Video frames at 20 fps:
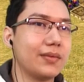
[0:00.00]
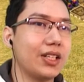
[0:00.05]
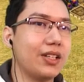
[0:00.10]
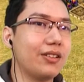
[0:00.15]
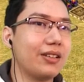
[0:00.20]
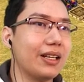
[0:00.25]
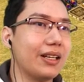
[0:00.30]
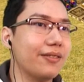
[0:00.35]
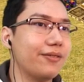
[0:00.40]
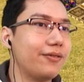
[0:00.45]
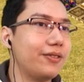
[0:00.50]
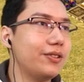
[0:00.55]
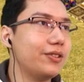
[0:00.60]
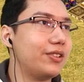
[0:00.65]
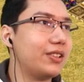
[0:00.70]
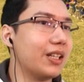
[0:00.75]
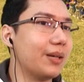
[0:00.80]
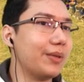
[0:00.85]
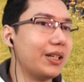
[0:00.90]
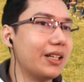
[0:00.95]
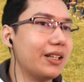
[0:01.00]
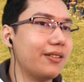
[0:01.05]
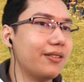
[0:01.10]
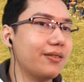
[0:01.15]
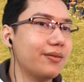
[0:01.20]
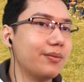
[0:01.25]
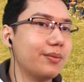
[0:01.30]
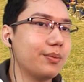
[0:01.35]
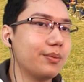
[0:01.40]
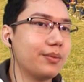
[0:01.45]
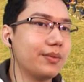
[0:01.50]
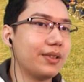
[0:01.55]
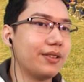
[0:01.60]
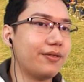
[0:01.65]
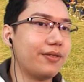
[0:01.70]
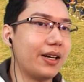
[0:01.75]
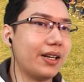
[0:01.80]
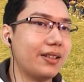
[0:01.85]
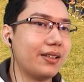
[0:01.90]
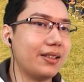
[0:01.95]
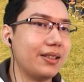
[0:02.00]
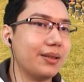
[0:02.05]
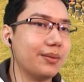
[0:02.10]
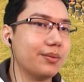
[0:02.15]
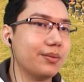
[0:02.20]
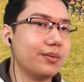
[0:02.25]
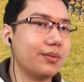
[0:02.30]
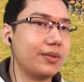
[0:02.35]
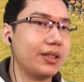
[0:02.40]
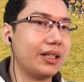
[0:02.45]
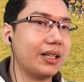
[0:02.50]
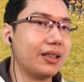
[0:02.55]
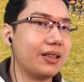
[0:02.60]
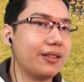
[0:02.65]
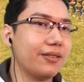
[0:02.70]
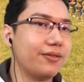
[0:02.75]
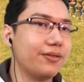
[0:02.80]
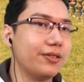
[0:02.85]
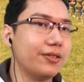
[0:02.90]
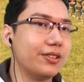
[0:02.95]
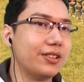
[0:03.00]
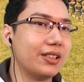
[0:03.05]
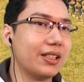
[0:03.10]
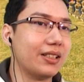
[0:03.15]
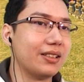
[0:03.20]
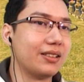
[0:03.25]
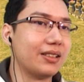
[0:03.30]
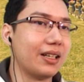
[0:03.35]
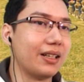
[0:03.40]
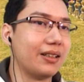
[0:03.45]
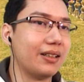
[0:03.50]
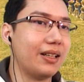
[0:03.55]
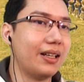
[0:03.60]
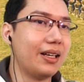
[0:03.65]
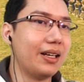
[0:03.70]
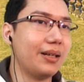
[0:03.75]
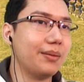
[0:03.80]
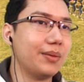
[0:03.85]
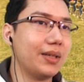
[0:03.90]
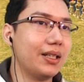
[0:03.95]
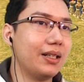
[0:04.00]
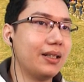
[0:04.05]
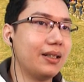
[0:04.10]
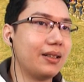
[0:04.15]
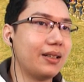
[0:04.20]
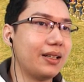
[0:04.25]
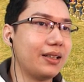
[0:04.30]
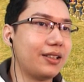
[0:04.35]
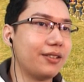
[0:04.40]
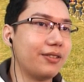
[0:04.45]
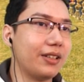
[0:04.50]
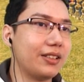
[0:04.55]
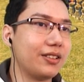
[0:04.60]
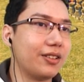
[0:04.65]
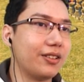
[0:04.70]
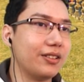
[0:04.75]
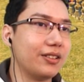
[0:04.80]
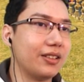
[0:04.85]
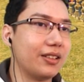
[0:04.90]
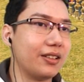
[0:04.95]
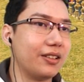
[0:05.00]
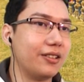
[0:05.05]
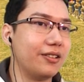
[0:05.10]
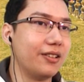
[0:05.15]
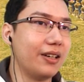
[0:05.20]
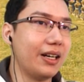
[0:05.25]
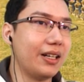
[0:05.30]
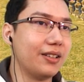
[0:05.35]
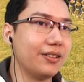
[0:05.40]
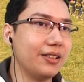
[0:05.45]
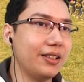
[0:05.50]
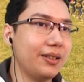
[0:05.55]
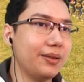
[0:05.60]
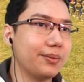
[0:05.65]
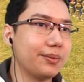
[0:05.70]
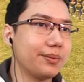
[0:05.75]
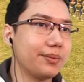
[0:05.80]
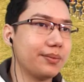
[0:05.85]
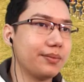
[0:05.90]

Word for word: Okay, food's coming in. Finally, we get the food set aside there. Let the rest go into the granary.